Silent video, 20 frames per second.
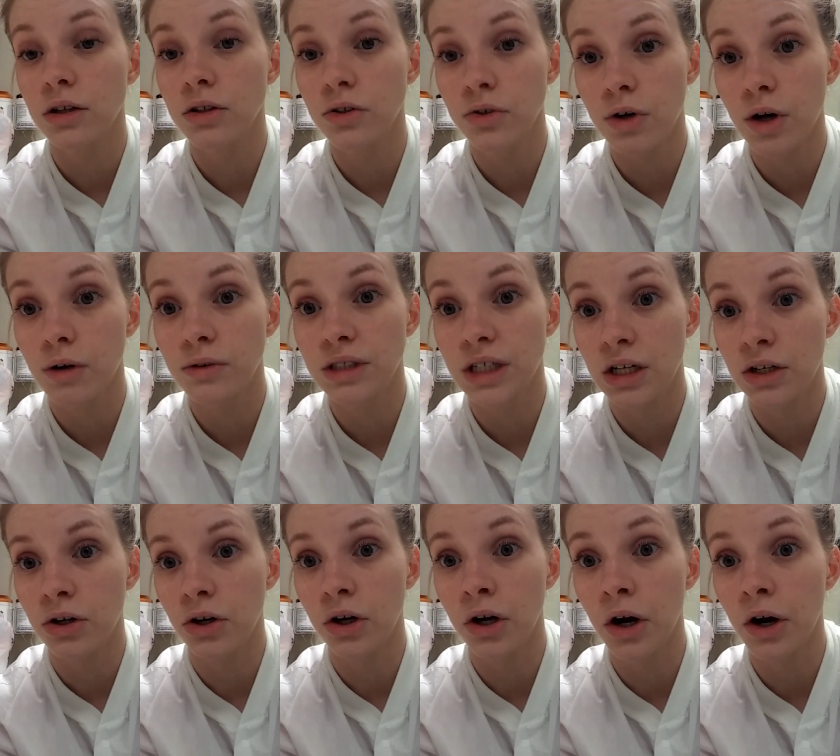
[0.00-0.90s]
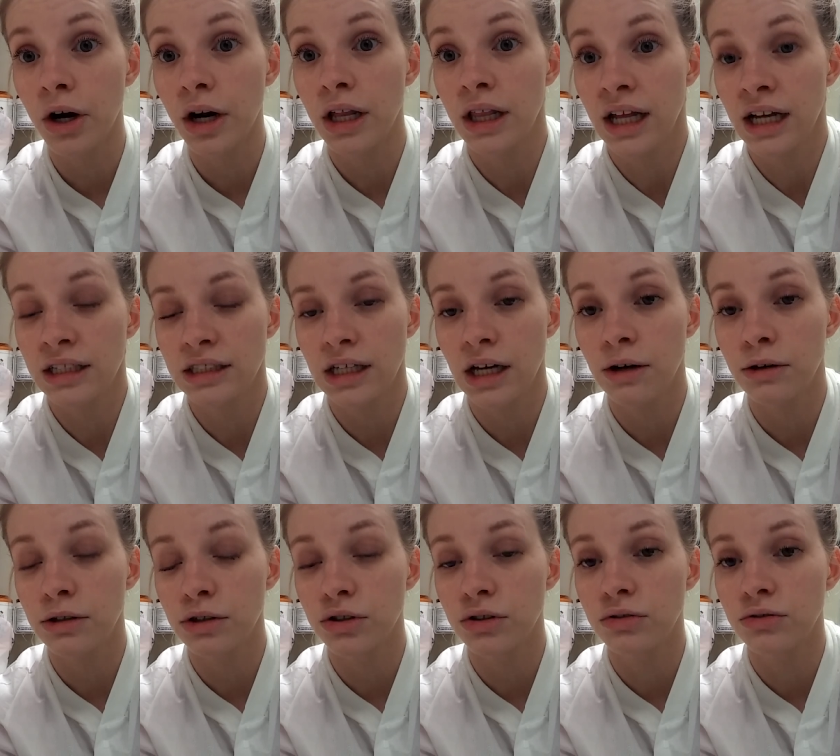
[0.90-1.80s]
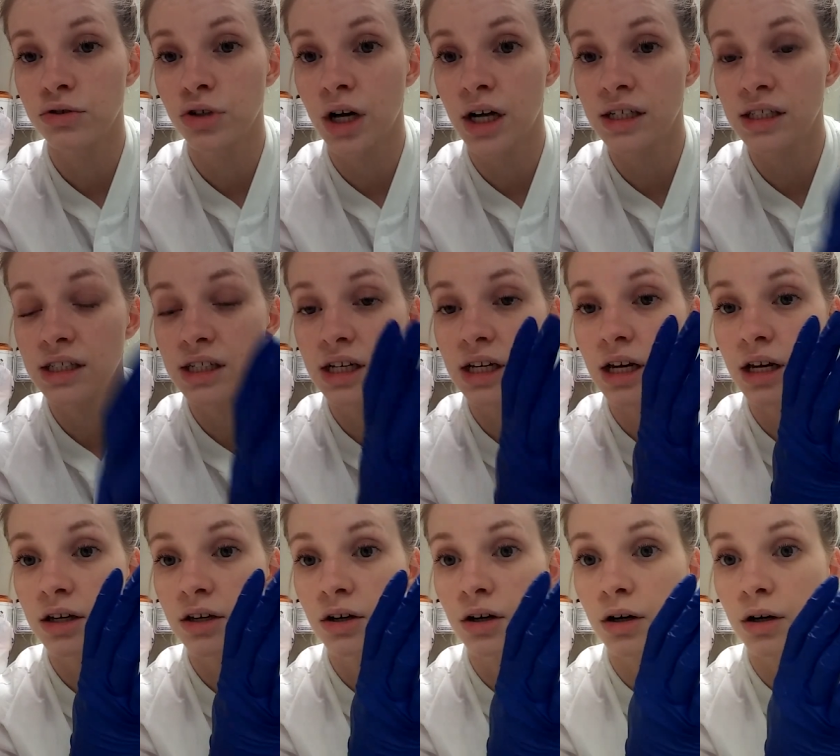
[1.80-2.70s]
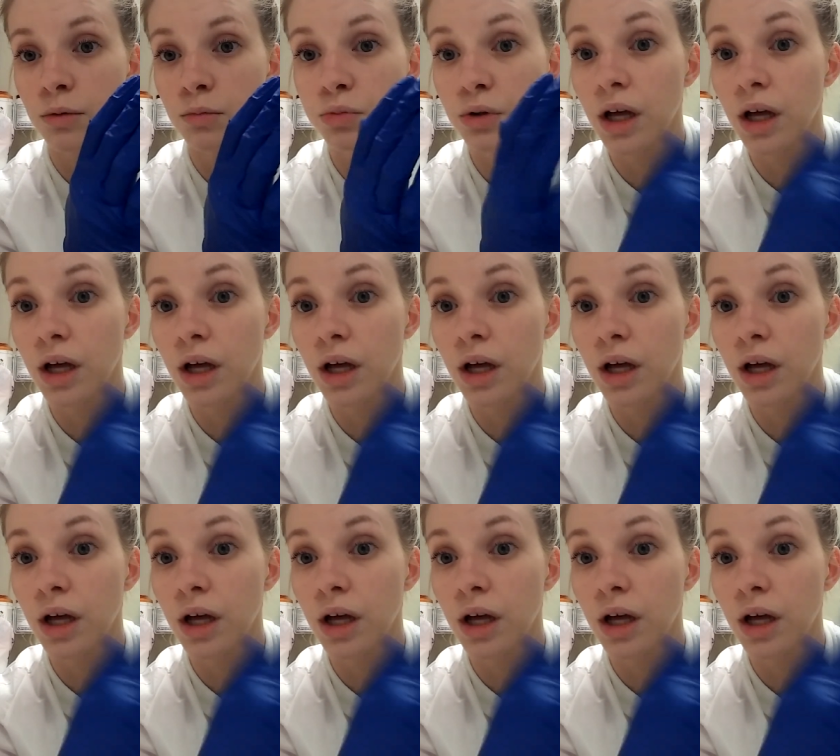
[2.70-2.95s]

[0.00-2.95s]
glucose in your urine. That's how it tries to get your